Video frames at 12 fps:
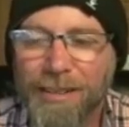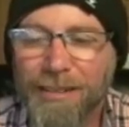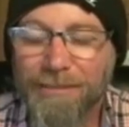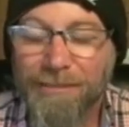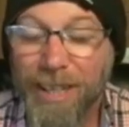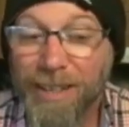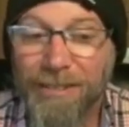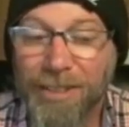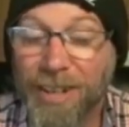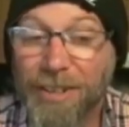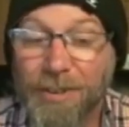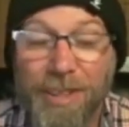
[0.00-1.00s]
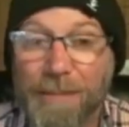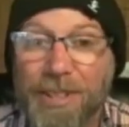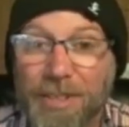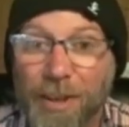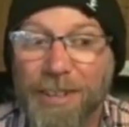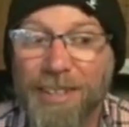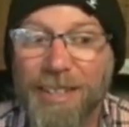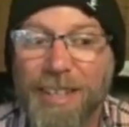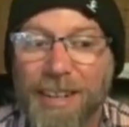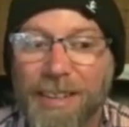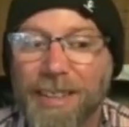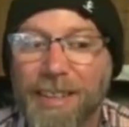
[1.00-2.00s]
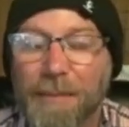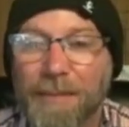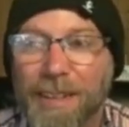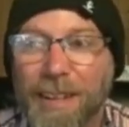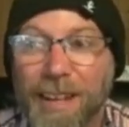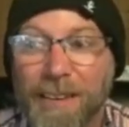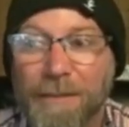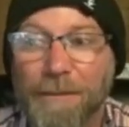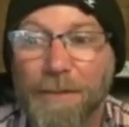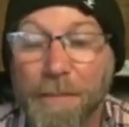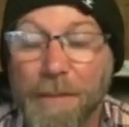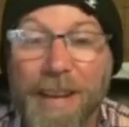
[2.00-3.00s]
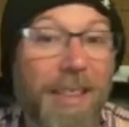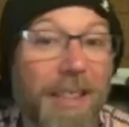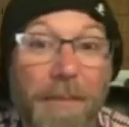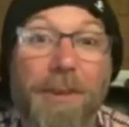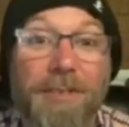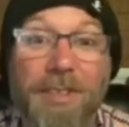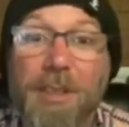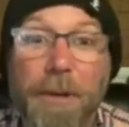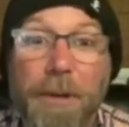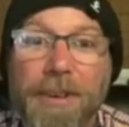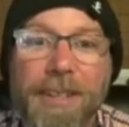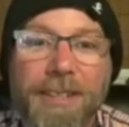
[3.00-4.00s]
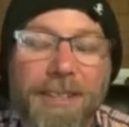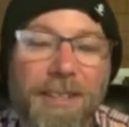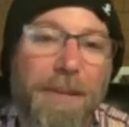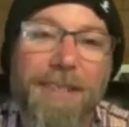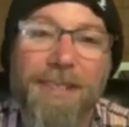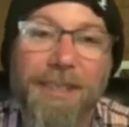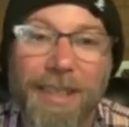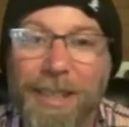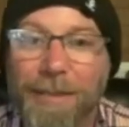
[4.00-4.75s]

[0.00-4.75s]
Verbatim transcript: You're not doing them a service in telling them and forbidding them those experiences, basically.